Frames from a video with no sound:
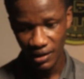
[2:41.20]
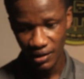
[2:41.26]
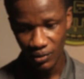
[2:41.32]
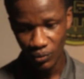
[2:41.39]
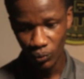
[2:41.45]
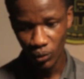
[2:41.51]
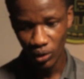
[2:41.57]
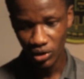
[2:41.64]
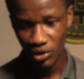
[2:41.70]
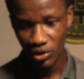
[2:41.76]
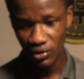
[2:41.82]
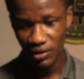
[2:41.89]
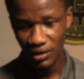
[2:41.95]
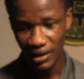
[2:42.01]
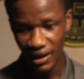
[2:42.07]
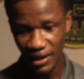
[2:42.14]
what do you
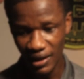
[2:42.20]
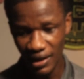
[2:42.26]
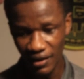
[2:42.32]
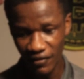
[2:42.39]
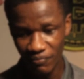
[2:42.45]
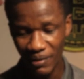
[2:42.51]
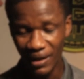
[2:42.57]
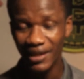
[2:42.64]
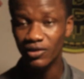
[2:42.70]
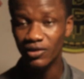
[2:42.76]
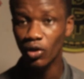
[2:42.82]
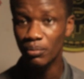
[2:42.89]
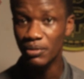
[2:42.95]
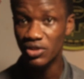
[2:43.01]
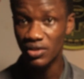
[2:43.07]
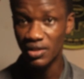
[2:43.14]
think if market
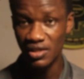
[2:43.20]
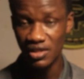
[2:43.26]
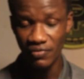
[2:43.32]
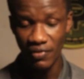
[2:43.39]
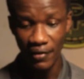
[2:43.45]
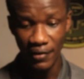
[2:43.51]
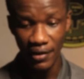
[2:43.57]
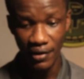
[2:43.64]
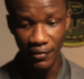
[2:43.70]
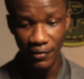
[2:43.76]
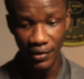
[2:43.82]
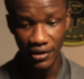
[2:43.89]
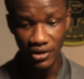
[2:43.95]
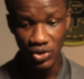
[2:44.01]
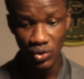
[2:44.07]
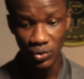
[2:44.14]
come into this very
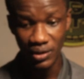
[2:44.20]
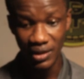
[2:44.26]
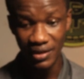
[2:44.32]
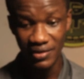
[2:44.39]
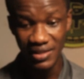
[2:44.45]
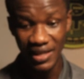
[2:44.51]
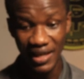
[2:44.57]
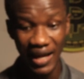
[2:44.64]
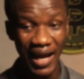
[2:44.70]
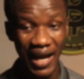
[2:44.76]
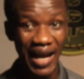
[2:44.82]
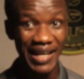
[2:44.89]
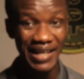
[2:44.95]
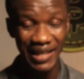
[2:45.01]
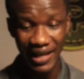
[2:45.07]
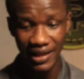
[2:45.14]
area? So there is a
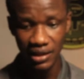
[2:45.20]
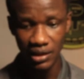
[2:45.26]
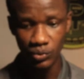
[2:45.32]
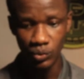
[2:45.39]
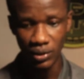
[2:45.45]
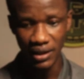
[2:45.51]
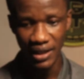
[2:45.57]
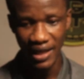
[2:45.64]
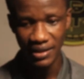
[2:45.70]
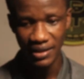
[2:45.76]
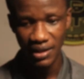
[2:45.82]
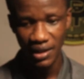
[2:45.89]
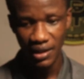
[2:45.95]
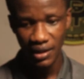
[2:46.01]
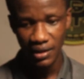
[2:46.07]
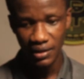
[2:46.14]
high likelihood that
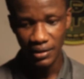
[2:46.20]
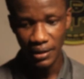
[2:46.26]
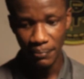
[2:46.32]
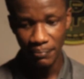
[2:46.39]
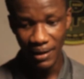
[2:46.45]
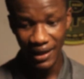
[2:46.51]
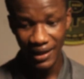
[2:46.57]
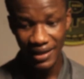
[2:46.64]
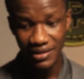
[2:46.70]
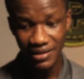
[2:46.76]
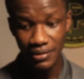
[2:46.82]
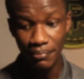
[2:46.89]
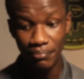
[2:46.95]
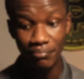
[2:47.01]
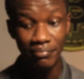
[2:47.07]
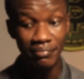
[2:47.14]
the market
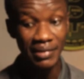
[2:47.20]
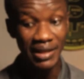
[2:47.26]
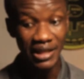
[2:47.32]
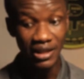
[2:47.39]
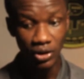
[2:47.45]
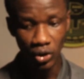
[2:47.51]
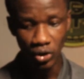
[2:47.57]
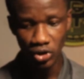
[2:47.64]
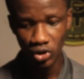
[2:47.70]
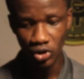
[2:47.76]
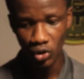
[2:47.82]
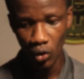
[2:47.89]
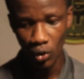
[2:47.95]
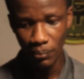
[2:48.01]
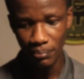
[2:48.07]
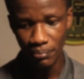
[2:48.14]
may not
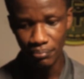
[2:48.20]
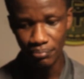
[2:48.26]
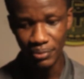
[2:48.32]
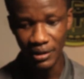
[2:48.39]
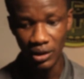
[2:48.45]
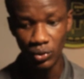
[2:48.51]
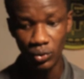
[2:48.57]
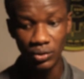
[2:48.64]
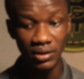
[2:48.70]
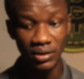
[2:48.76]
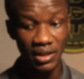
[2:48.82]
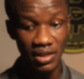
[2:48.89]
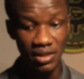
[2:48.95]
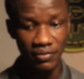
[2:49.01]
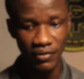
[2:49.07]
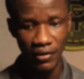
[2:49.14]
dump below
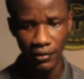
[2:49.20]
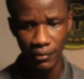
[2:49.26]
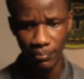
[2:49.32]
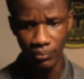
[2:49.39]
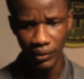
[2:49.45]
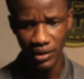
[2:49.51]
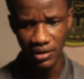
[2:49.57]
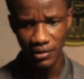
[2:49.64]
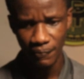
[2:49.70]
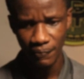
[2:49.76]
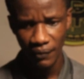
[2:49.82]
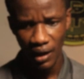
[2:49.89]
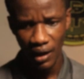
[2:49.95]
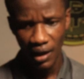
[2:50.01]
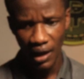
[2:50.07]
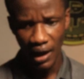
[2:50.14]
this very point.
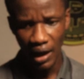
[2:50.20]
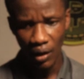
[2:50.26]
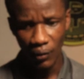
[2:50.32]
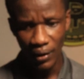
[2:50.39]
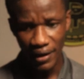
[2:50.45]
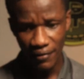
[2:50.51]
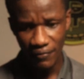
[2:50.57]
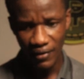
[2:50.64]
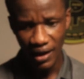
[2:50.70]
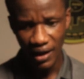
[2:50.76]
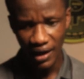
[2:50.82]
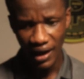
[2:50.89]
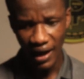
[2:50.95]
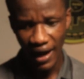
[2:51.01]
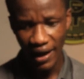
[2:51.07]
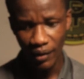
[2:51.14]

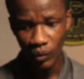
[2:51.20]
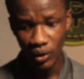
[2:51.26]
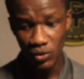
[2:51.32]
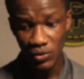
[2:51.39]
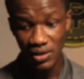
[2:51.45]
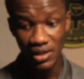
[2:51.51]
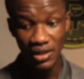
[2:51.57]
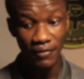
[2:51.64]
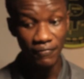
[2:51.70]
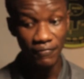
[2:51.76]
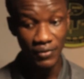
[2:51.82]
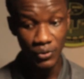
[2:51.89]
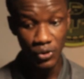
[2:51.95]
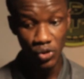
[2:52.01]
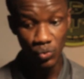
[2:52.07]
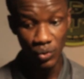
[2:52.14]
However, I want to see a
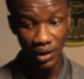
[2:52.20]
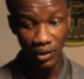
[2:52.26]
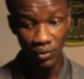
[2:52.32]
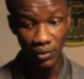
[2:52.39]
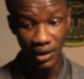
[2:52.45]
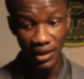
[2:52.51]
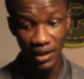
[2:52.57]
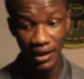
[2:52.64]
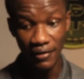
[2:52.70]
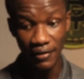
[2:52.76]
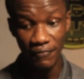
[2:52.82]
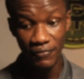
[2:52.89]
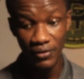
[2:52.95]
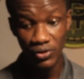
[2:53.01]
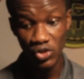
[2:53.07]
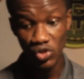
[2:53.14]
fair swing. Okay, a
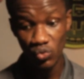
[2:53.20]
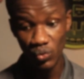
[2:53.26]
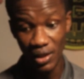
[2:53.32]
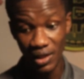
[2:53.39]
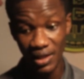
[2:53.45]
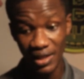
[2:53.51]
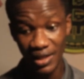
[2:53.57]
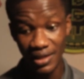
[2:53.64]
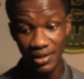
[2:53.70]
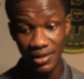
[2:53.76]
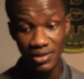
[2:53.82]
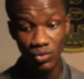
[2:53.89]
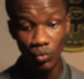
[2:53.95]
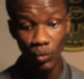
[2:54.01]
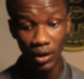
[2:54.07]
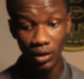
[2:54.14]
fair swing
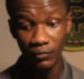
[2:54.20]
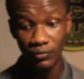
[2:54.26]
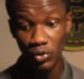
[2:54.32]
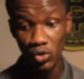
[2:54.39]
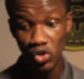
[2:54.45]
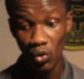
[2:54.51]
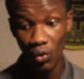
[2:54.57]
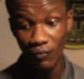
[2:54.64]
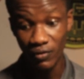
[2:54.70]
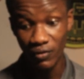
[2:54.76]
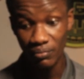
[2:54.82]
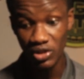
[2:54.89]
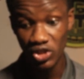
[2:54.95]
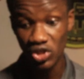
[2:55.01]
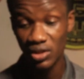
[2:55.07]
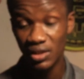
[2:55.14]
is one of those
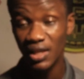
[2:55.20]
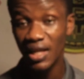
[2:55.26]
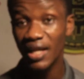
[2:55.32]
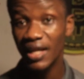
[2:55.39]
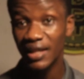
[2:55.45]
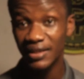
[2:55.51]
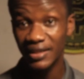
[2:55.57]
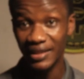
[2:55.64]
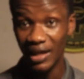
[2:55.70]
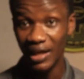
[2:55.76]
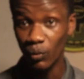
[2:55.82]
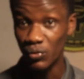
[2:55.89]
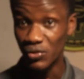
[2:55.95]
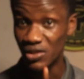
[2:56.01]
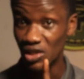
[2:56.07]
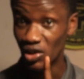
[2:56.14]
confirmation that I
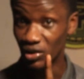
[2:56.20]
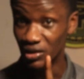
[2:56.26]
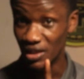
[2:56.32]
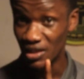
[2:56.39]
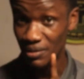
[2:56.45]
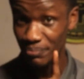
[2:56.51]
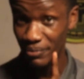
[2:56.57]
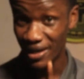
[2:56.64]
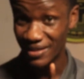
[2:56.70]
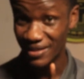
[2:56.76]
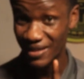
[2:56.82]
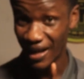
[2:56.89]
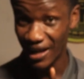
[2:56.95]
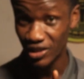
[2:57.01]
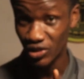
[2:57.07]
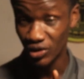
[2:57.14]
will see on this price
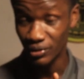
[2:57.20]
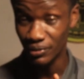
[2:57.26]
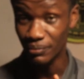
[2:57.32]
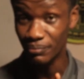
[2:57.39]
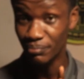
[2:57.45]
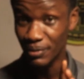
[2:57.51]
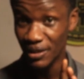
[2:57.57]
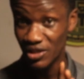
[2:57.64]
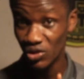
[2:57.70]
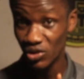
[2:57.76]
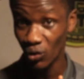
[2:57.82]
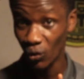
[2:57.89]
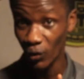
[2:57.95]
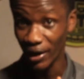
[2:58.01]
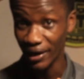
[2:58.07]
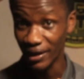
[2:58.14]
action,
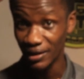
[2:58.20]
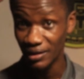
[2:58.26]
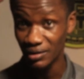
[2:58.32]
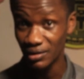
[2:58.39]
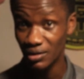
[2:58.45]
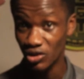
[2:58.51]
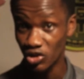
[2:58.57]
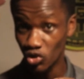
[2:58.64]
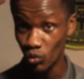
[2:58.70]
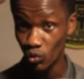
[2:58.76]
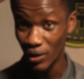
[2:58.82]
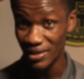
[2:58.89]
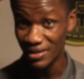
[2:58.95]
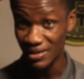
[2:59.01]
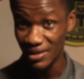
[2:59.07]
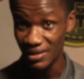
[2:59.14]
Bitcoin
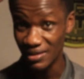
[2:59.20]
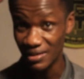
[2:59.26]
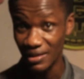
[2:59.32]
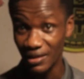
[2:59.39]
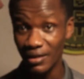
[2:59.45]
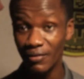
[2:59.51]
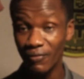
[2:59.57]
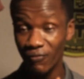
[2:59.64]
USDT